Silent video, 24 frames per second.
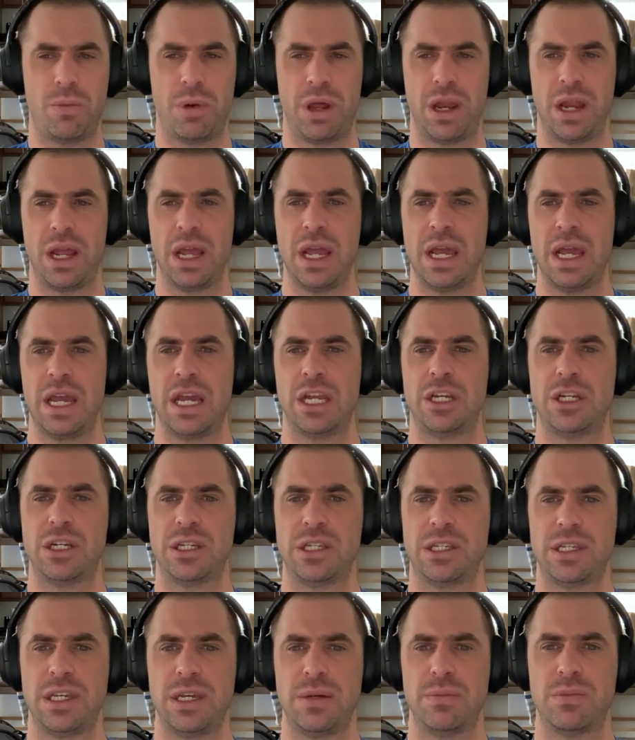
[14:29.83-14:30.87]
But it
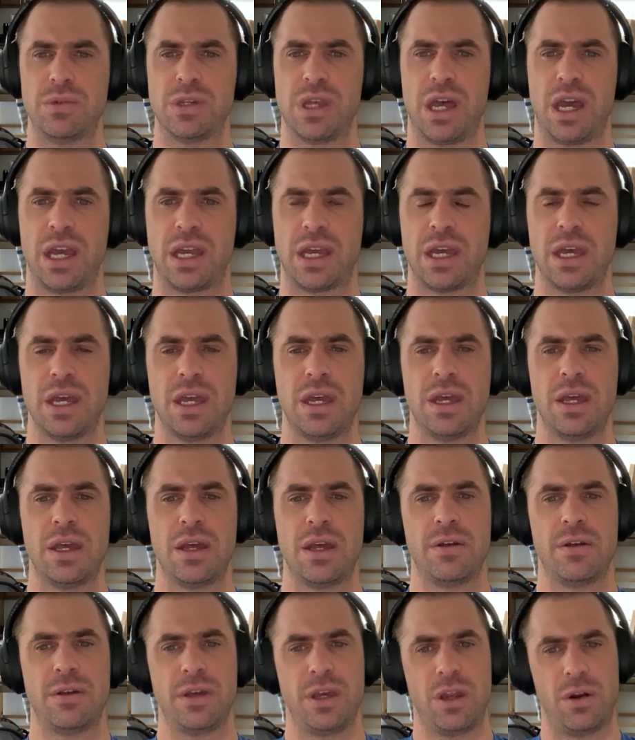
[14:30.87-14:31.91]
just seems like
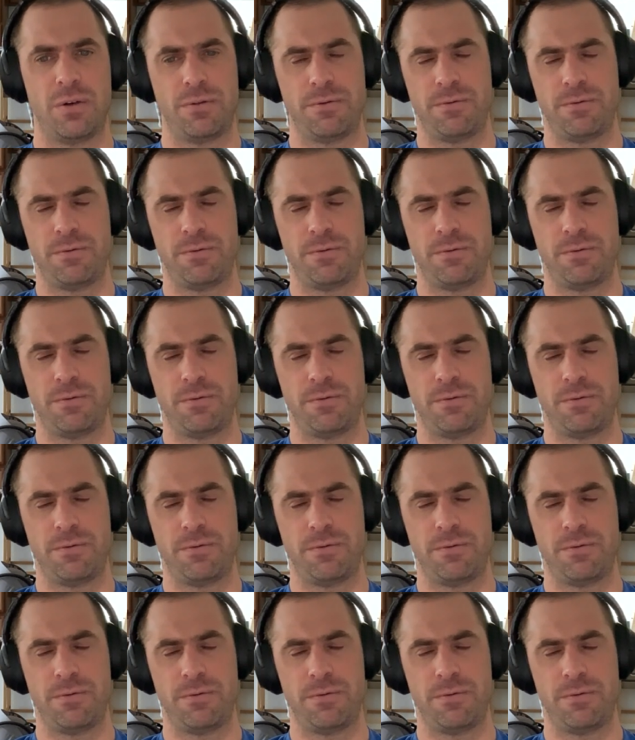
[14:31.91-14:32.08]
you know